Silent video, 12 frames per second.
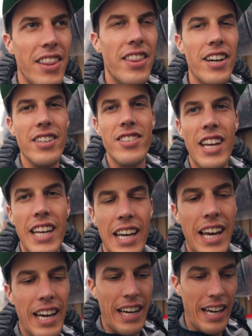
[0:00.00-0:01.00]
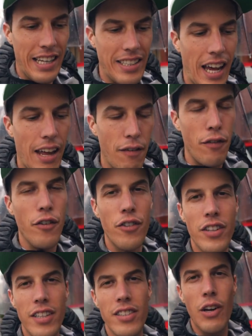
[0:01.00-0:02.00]
There's a
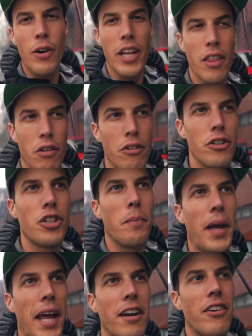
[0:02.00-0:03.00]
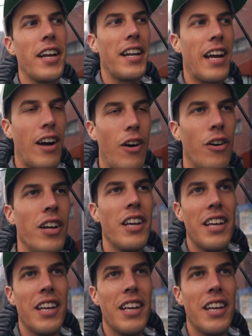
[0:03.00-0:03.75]
typhoon that's going through Japan right now,